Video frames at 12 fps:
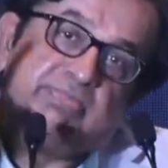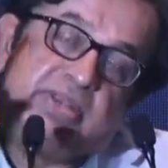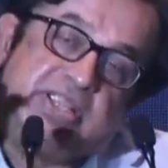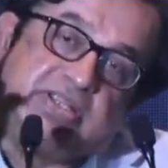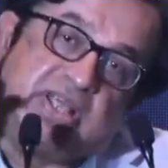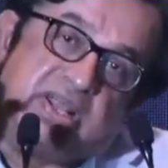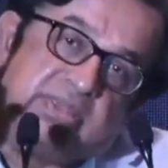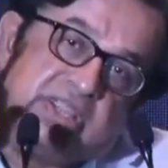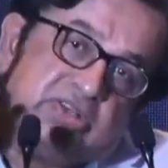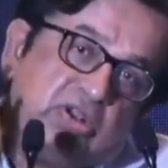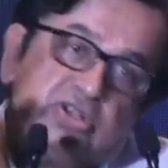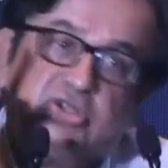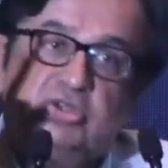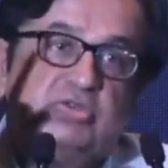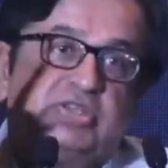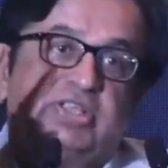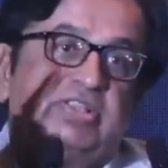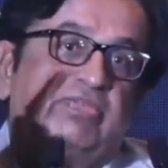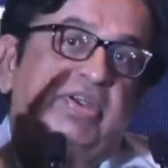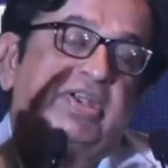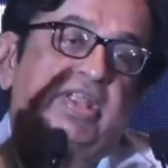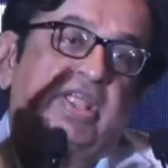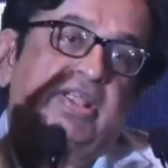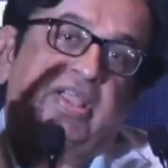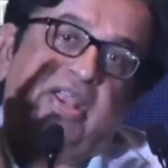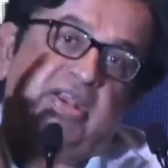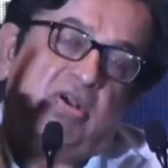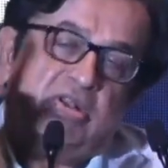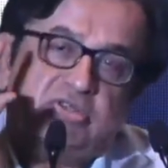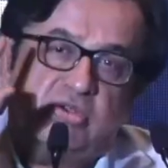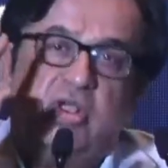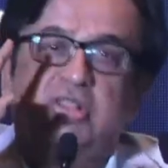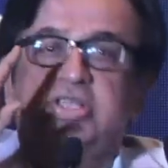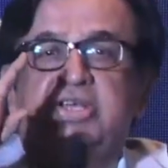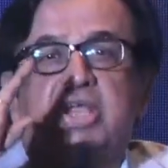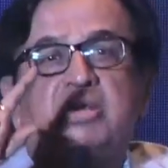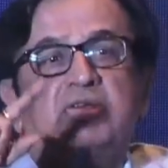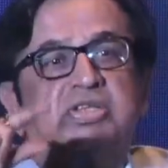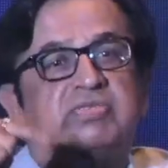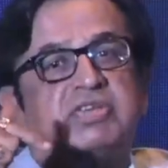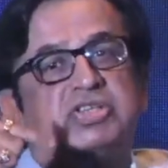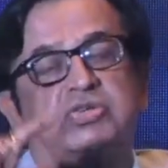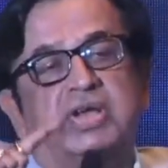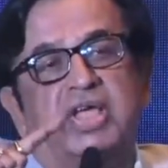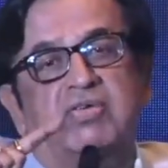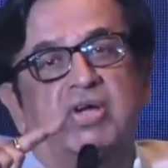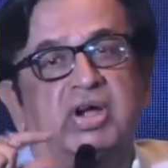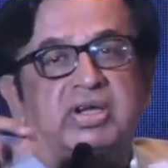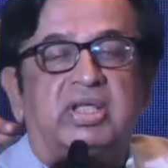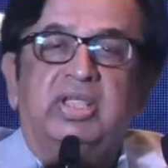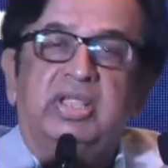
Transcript: please, RBI is also using the fintech and also all the technology which you and I have got.